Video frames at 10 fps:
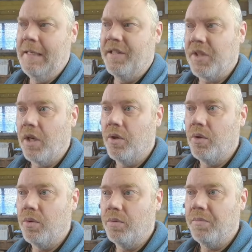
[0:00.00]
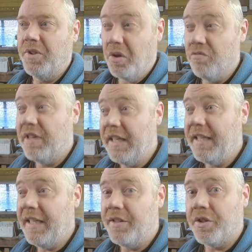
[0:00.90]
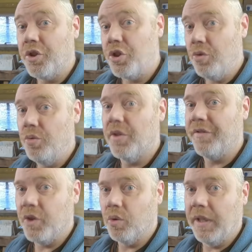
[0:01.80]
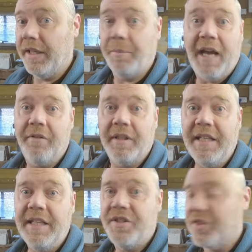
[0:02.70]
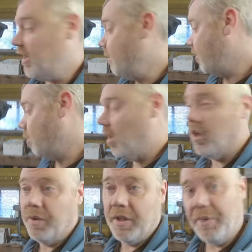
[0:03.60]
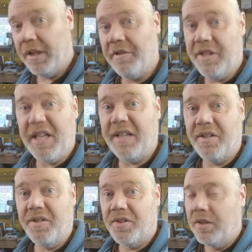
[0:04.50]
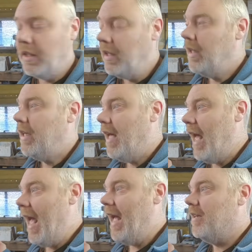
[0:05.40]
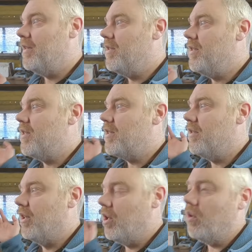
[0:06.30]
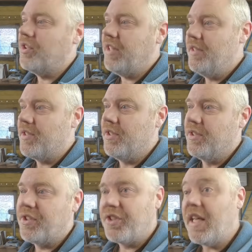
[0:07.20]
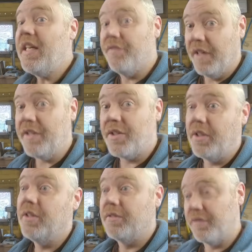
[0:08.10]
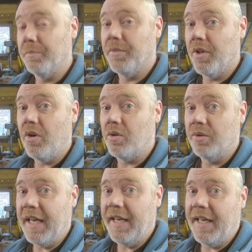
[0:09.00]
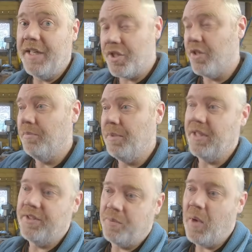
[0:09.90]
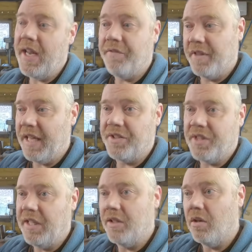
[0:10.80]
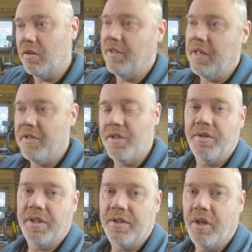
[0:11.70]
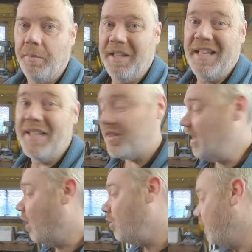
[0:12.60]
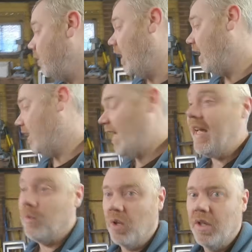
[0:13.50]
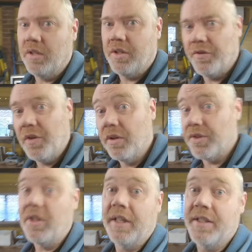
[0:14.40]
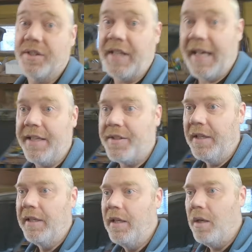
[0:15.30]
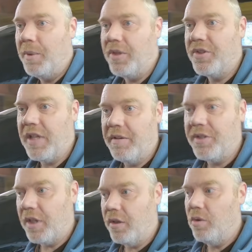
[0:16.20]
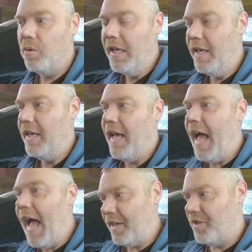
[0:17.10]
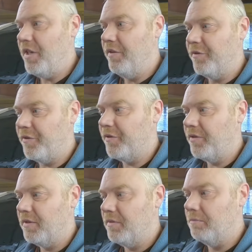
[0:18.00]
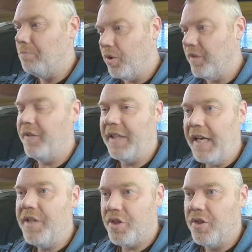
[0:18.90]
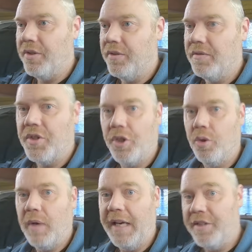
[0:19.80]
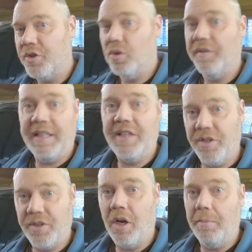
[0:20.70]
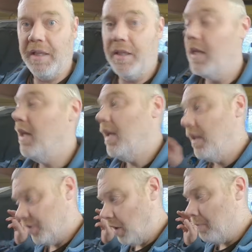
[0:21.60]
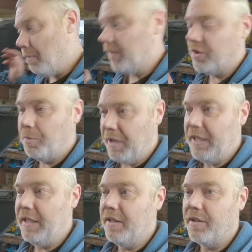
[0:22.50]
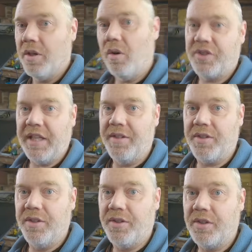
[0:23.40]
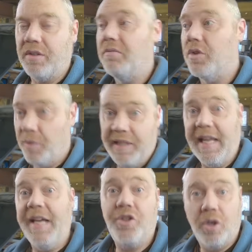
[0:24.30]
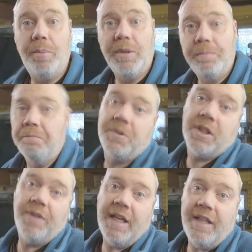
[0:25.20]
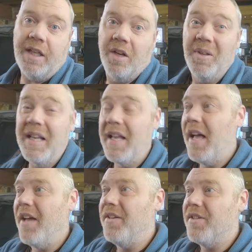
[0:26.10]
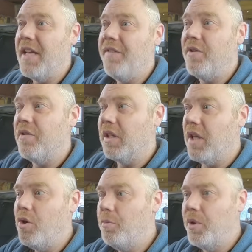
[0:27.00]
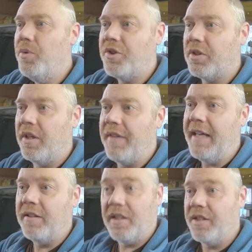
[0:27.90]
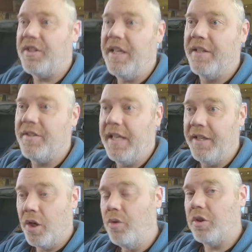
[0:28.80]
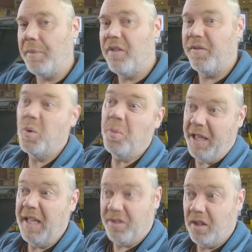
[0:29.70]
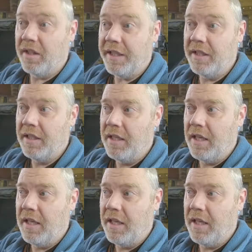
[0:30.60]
So you don't really need to tune the fueling apparently, it just seems to work with the bigger injectors. And the knock sensors save it from the knock or detonation, because whenever they see knock they reduce the timing. That's the only way it can work as far as I understand, because there is no active modification to any sort of ignition timing, so it must be the knock sensors doing their job. So there you go. And if you're at low boost like that, like I said, it knows about 4 psi,